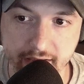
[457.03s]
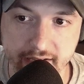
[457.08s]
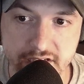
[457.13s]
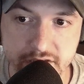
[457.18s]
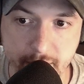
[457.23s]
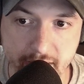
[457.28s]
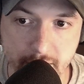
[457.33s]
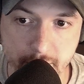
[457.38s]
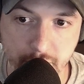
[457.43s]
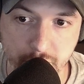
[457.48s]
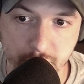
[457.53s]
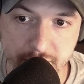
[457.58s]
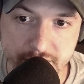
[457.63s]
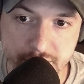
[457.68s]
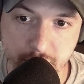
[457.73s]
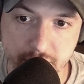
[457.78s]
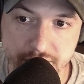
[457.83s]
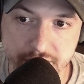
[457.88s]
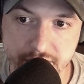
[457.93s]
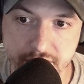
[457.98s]
expendable
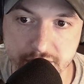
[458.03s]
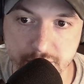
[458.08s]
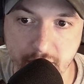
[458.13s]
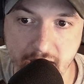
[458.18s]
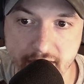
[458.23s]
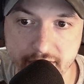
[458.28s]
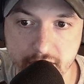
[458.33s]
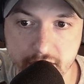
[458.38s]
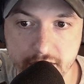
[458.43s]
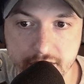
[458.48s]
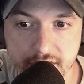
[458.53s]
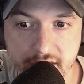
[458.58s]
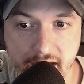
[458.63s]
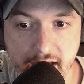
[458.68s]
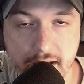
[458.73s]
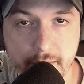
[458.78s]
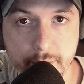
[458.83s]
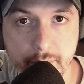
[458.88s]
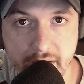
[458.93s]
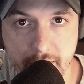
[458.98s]
resources rather
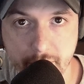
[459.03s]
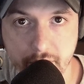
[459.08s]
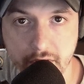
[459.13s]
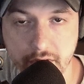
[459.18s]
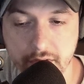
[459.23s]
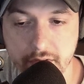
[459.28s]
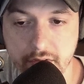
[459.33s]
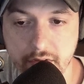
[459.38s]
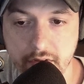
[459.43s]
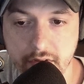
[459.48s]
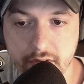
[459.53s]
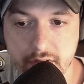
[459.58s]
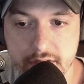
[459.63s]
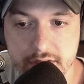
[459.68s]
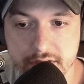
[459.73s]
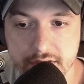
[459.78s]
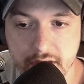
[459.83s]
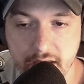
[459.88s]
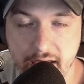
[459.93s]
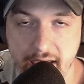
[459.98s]
than people
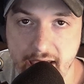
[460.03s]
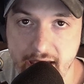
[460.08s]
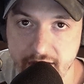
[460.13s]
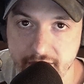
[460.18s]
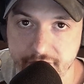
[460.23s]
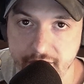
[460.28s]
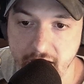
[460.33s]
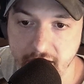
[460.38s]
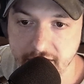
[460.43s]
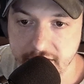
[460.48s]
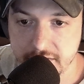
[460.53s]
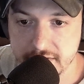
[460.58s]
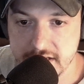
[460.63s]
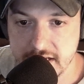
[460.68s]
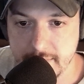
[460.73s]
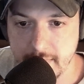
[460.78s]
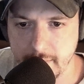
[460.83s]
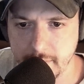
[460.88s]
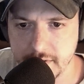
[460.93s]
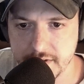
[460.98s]
and valued
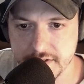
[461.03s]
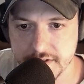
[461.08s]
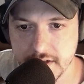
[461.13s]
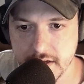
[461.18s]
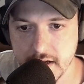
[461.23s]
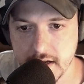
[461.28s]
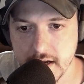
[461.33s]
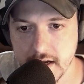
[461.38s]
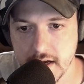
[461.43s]
team members.